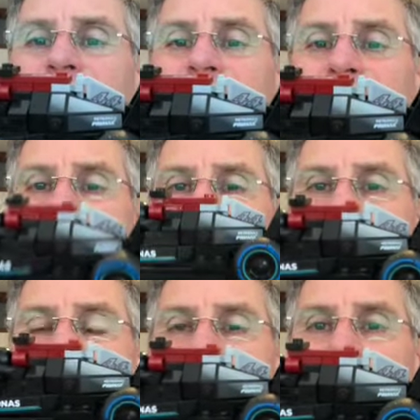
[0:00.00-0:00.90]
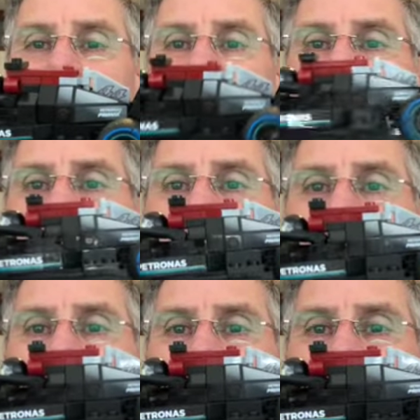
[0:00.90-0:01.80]
he's just sitting too high.
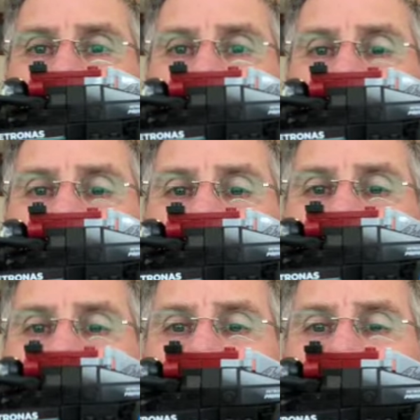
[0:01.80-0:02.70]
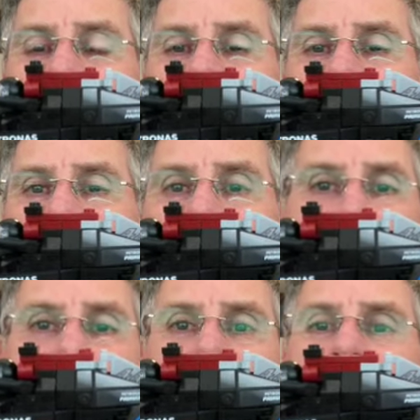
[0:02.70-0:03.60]
So his head is not
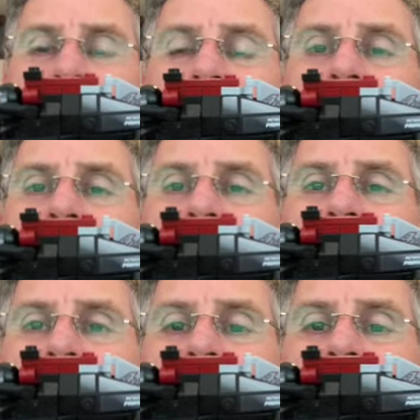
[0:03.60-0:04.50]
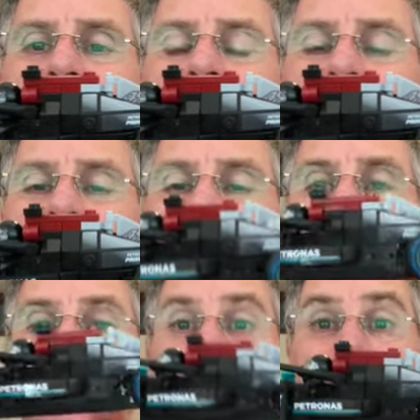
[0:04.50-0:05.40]
protected by the halo.
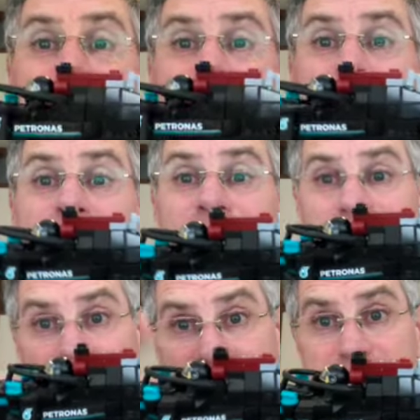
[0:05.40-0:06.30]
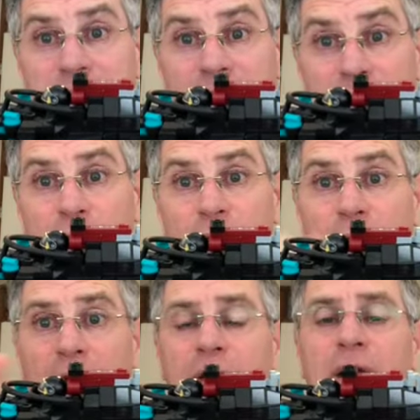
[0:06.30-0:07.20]
And in reality, they're sitting
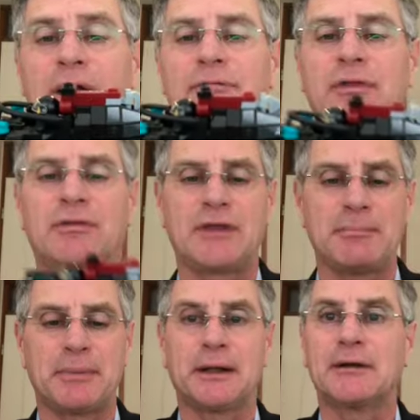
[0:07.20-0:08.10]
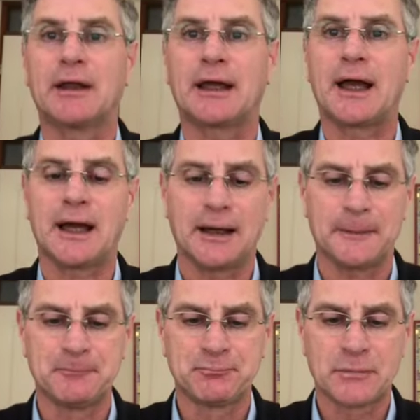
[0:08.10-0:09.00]
kind of deep in the car.
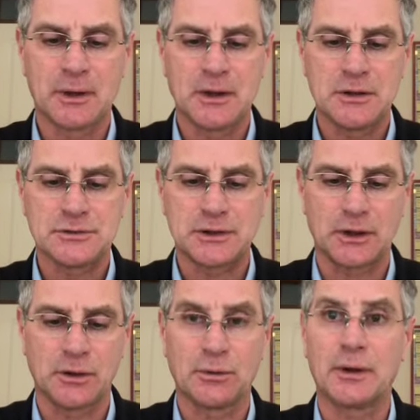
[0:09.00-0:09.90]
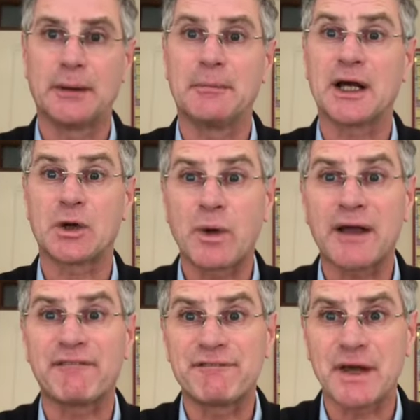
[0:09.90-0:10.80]
So my
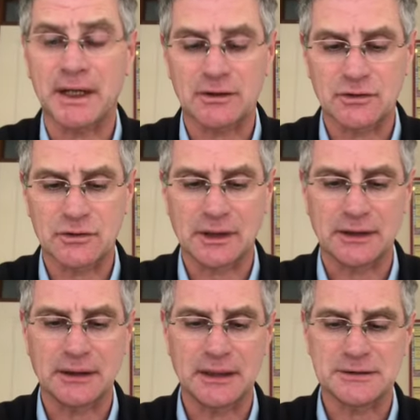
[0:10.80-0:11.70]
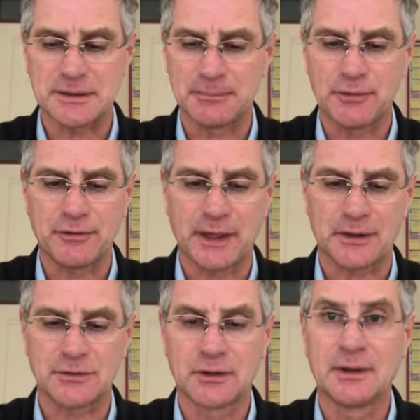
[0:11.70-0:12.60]
quick fix and simple fix
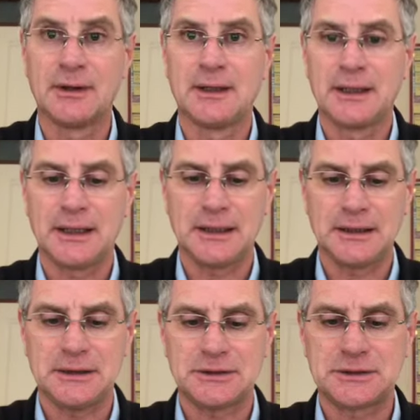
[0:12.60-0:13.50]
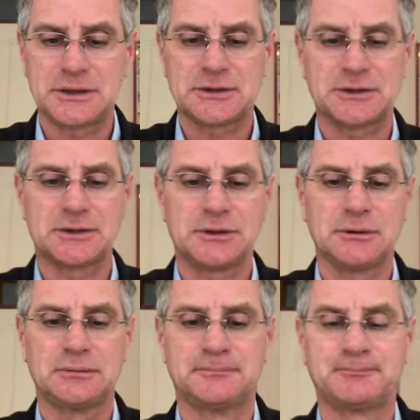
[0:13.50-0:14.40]
is just to